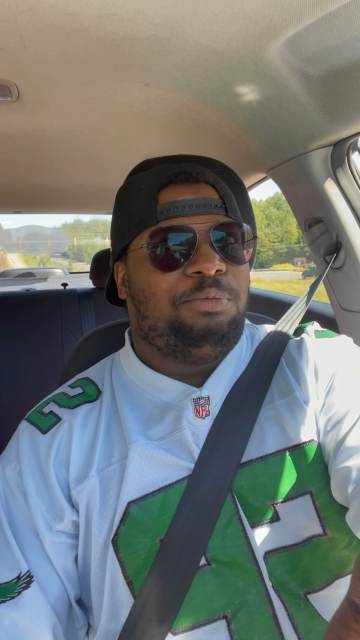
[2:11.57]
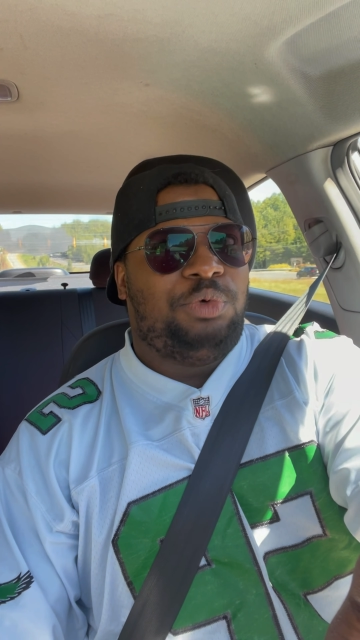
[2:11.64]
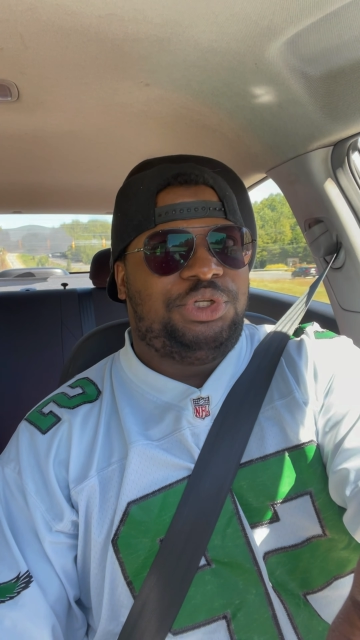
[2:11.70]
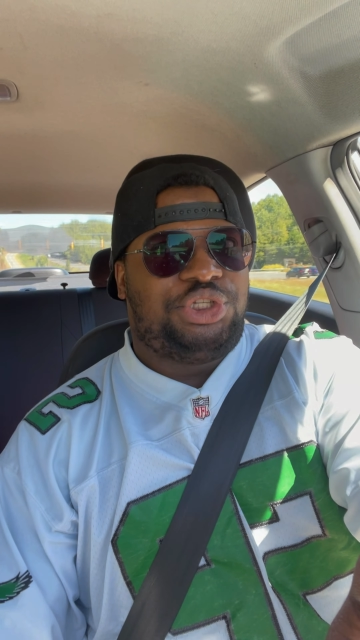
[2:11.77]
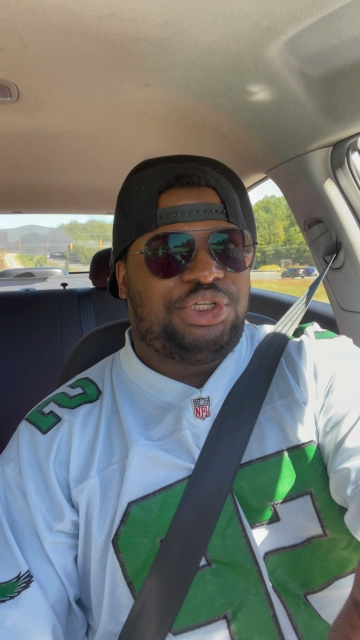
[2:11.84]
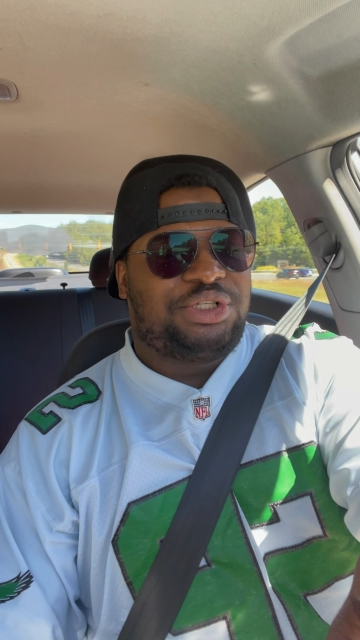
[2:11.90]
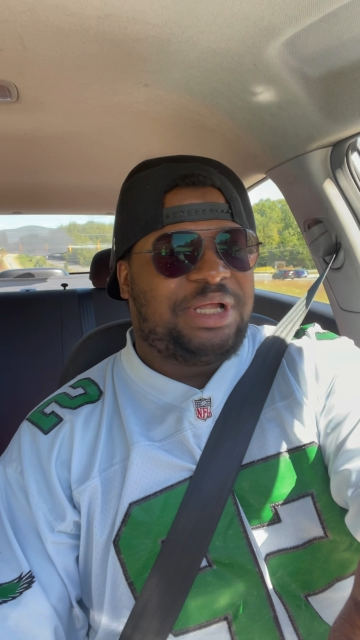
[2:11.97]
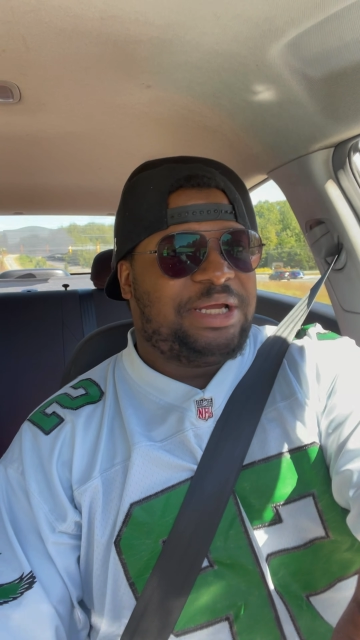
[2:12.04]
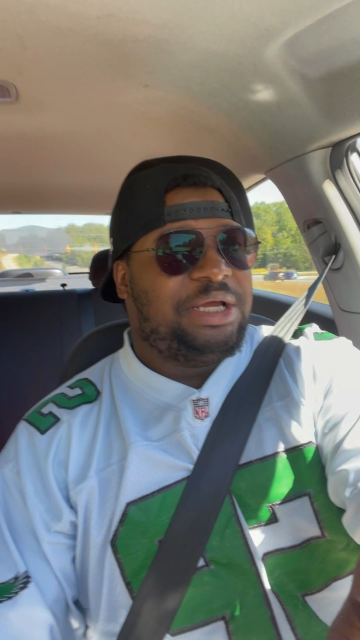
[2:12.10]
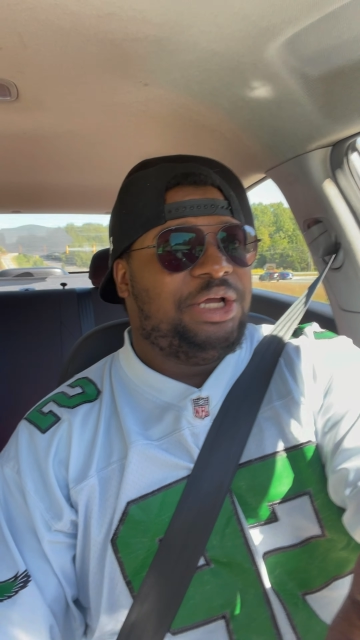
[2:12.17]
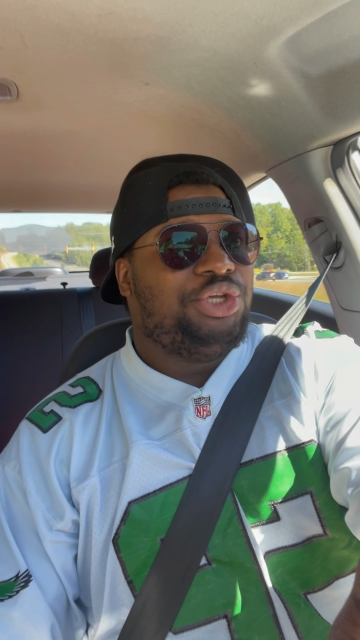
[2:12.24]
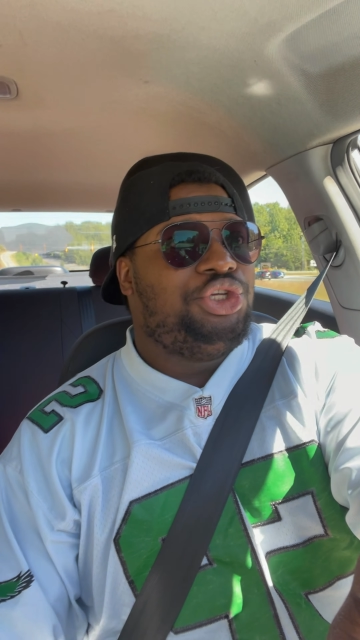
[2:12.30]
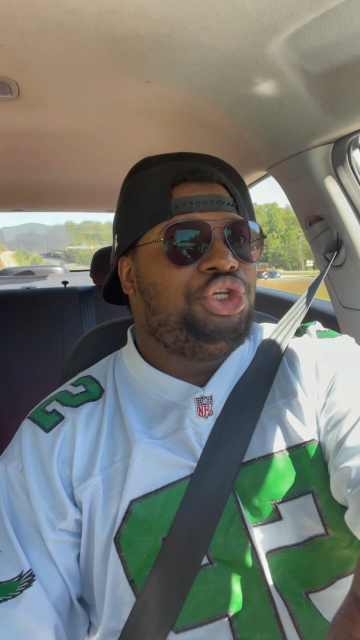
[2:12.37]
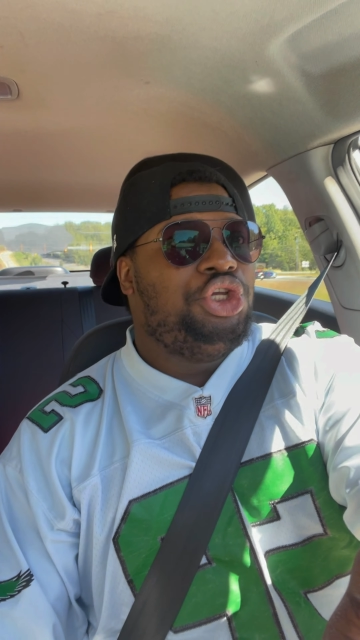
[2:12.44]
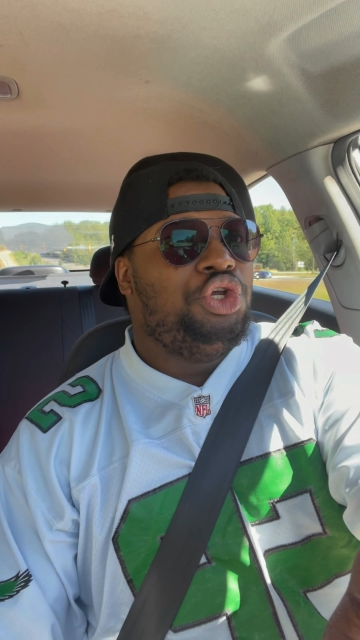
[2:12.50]
which is like a
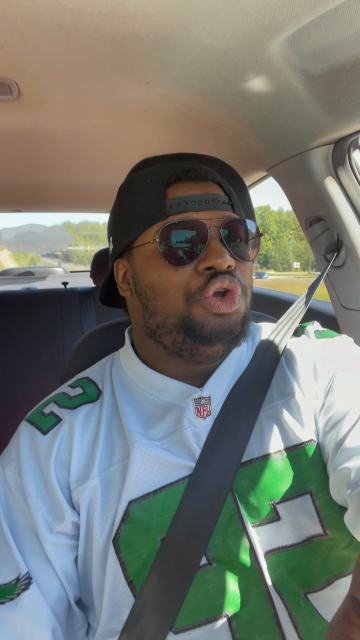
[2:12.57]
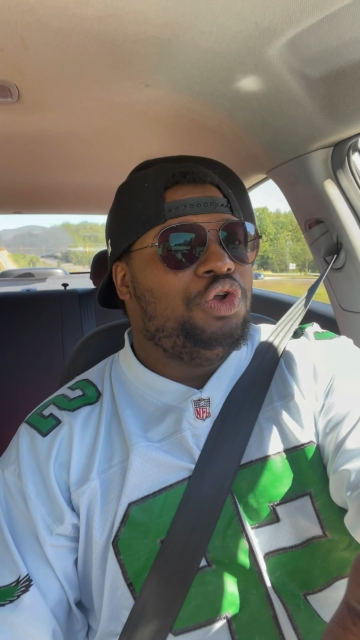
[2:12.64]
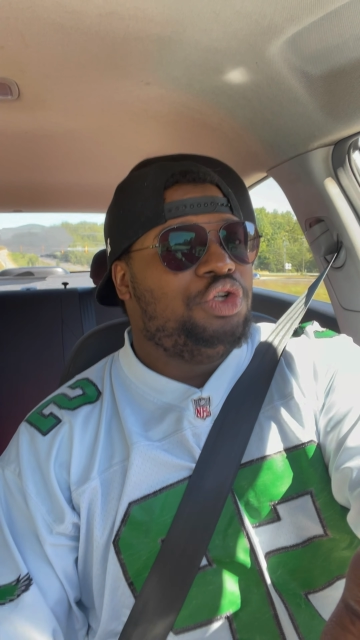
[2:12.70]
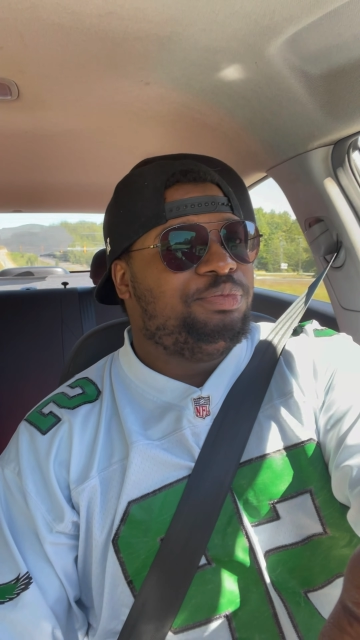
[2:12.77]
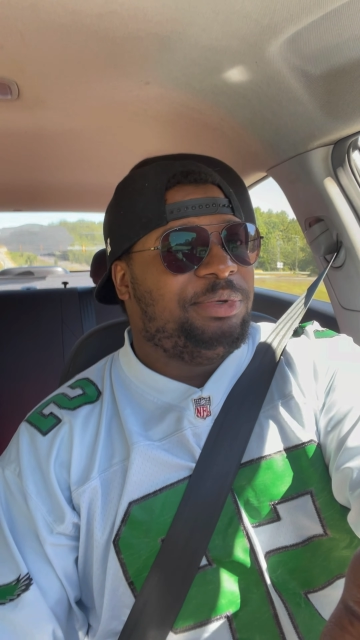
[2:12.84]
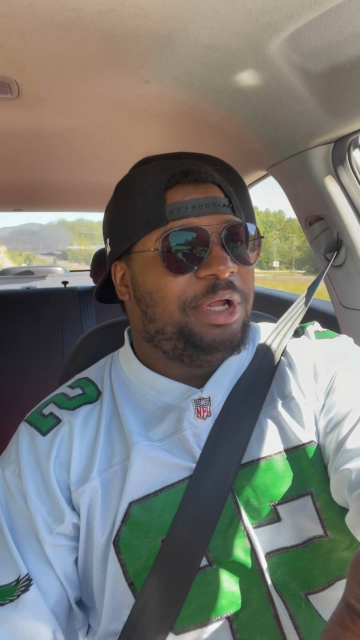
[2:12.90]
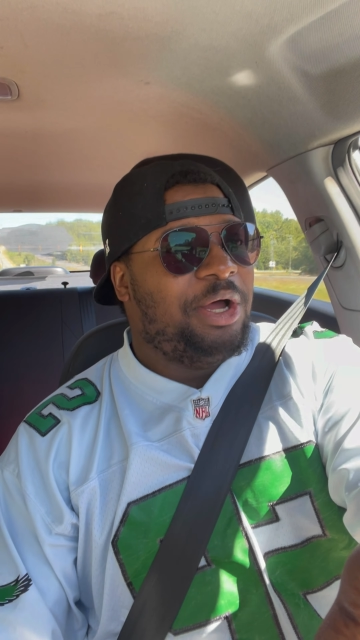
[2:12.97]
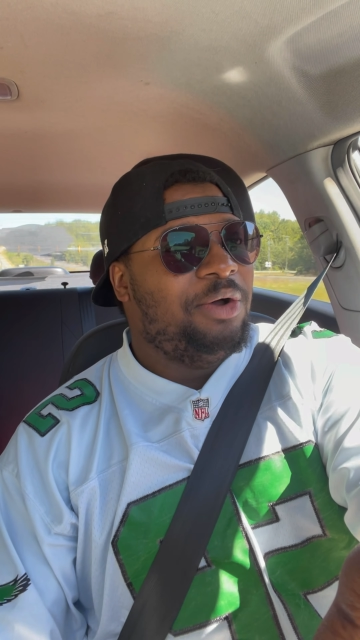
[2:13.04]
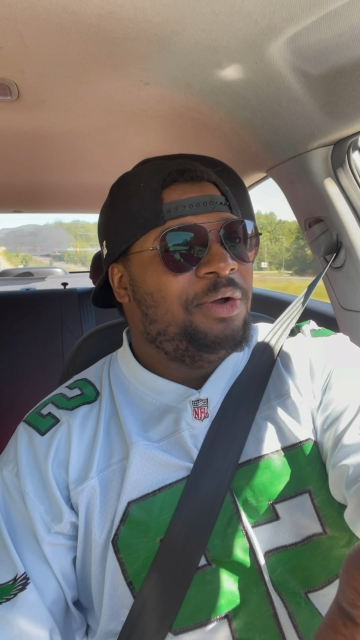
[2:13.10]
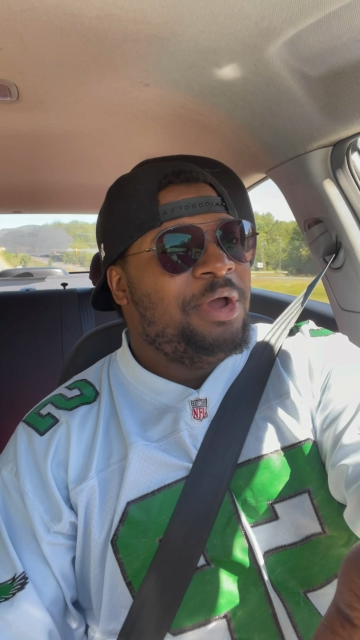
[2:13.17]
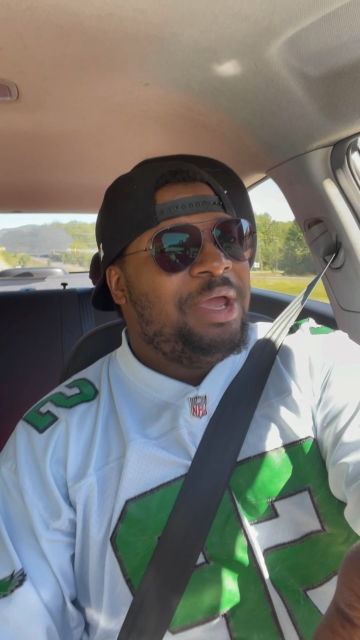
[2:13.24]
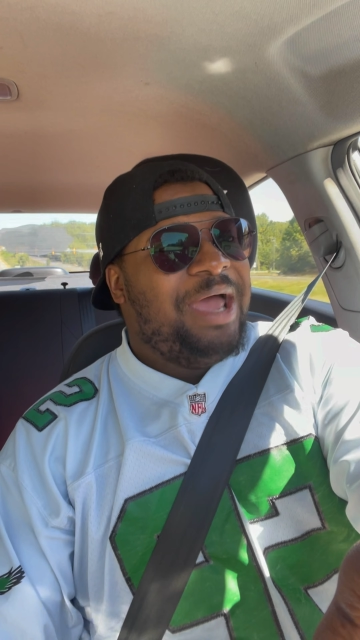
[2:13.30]
huge blow.